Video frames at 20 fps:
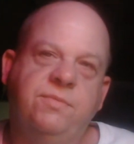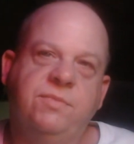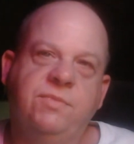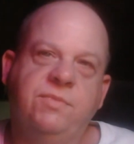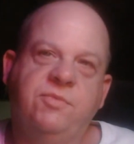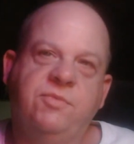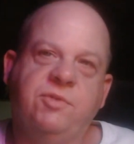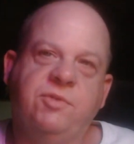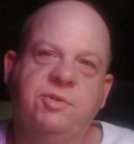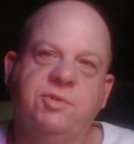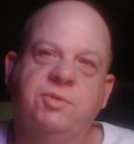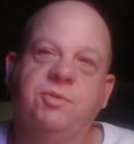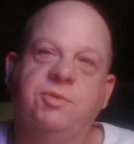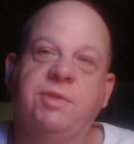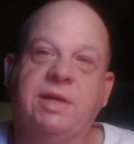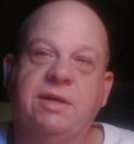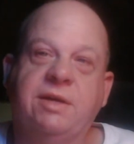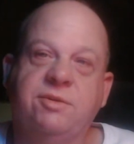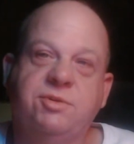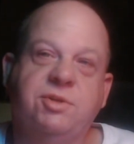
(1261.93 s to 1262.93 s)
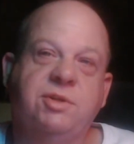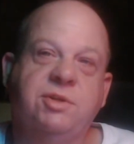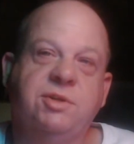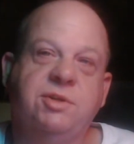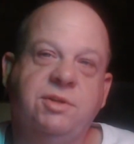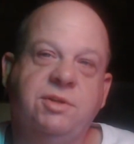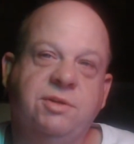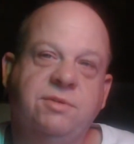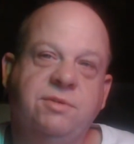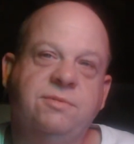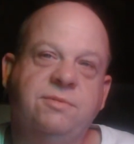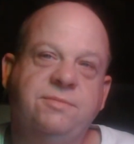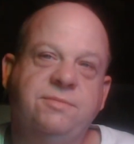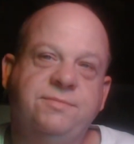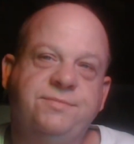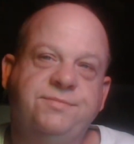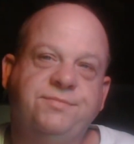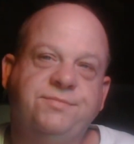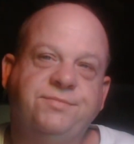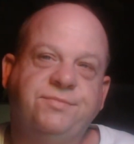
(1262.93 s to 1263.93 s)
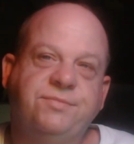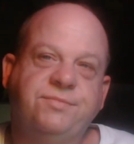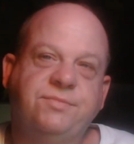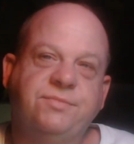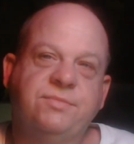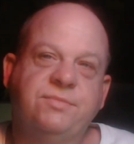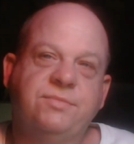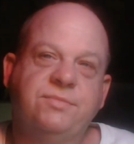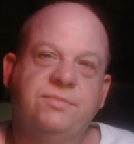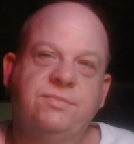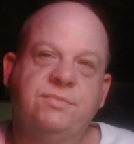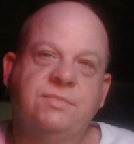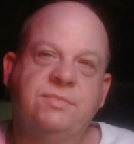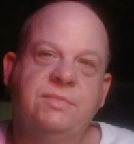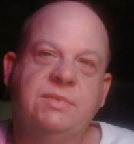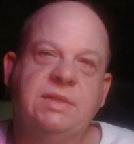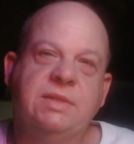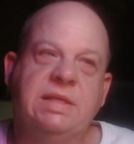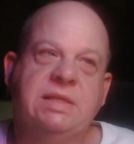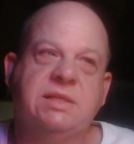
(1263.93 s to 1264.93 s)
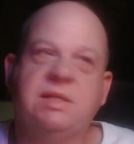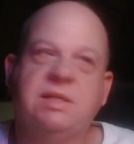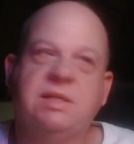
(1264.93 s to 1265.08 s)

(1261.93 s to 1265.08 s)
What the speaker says: For 2,000 a year. That's